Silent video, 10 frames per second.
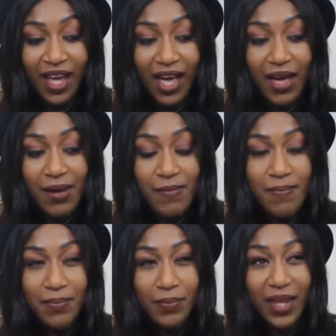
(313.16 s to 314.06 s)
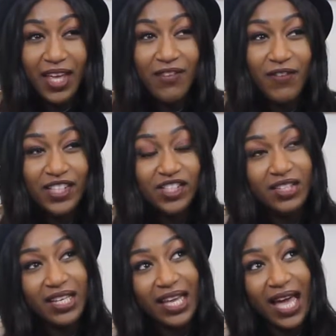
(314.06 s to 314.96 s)

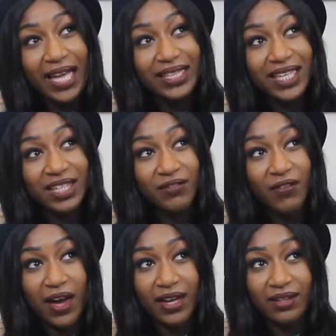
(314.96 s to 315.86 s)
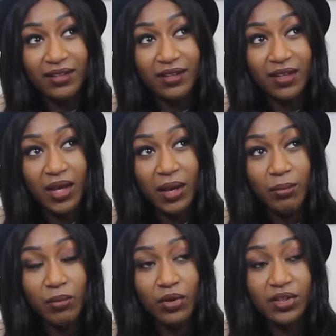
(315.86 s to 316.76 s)
Eventually I did find a
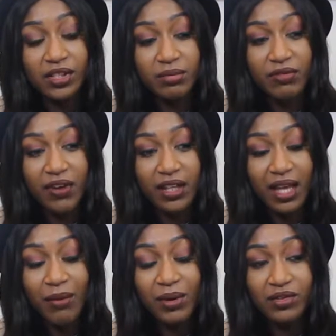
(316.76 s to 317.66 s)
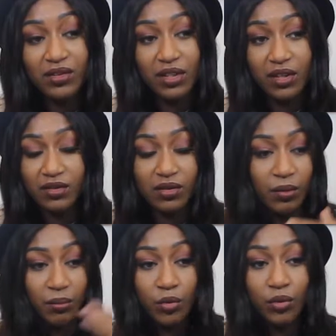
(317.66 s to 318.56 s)
mortgage provider. I went to this
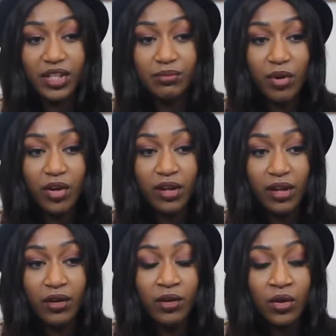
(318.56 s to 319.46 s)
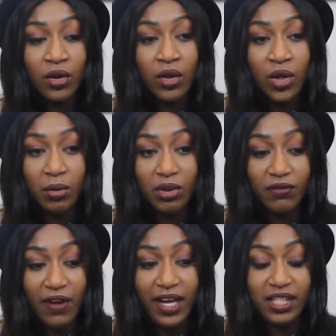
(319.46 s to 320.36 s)
mortgage broker who
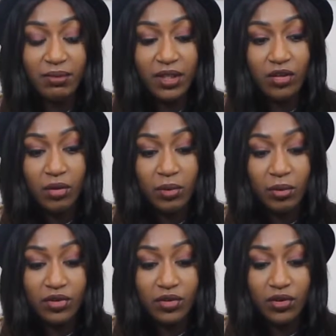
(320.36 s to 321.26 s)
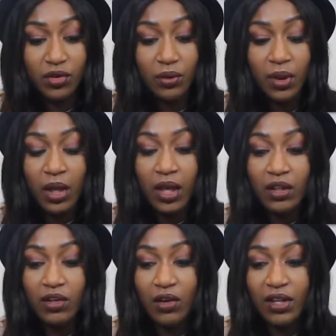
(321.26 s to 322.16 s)
advised me and told me what to do.
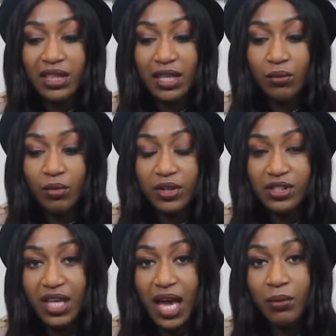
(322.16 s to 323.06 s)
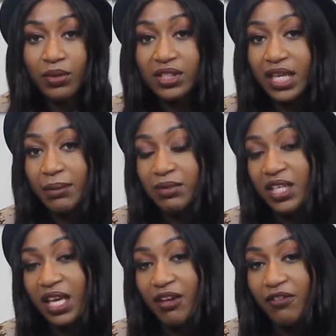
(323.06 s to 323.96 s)
The only thing was that I wasn't able to
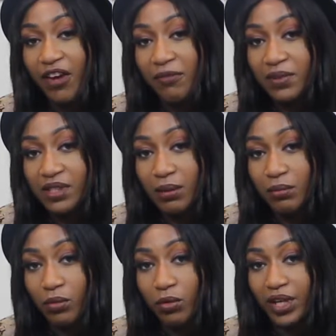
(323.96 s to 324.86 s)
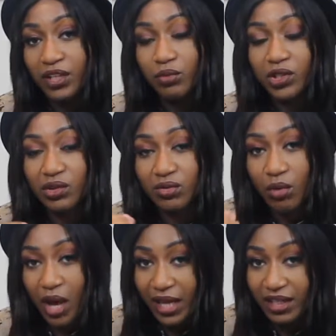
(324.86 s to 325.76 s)
get a 5% mortgage, which is
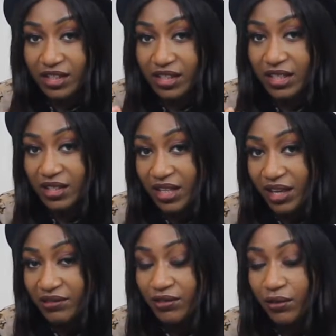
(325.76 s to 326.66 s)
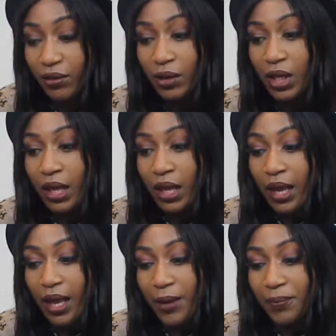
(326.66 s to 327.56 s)
what I initially saved for.
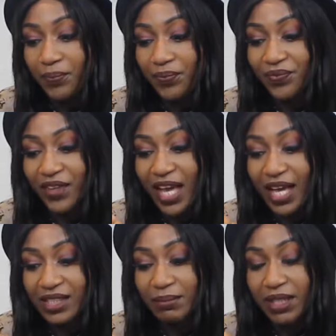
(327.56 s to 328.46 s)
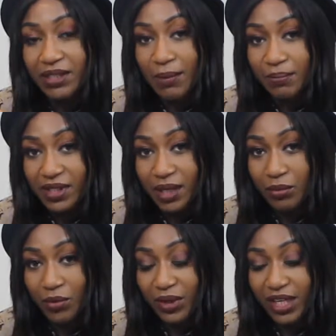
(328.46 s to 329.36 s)
It had to be a 10%
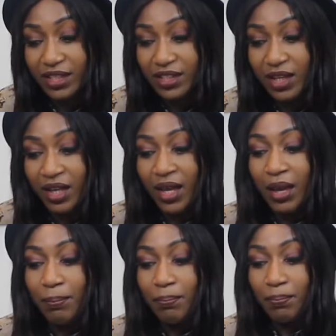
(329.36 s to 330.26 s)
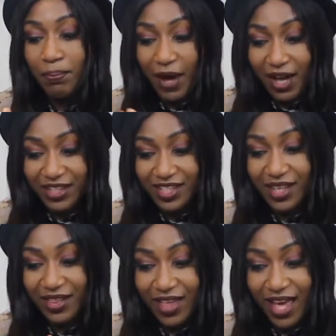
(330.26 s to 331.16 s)
mortgage. But
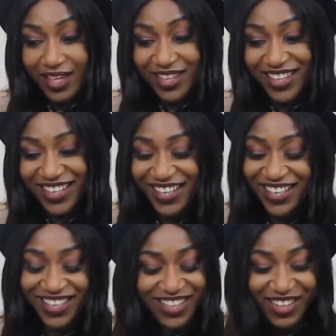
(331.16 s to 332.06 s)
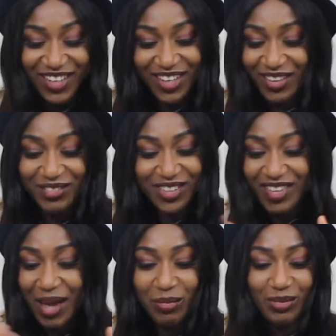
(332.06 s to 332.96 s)
then, the
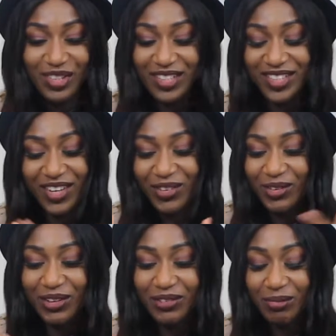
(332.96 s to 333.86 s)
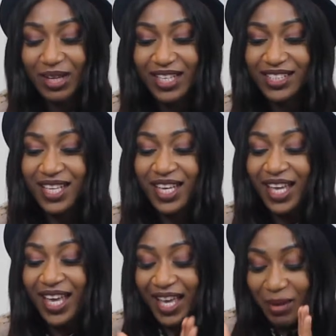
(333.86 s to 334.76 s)
timing was just so all over the place.
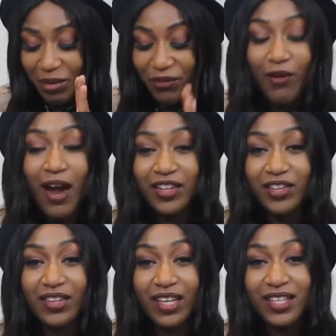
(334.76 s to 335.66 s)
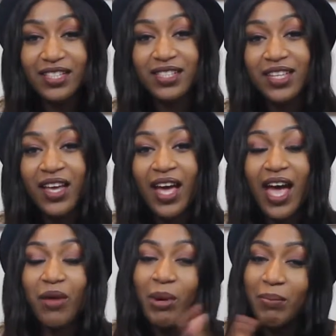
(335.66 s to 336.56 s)
Before I knew this,
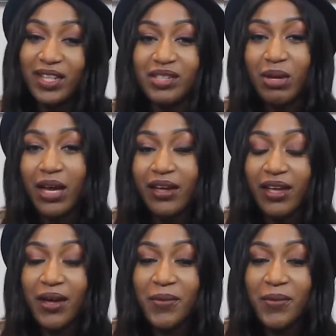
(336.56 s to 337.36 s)
I went back to my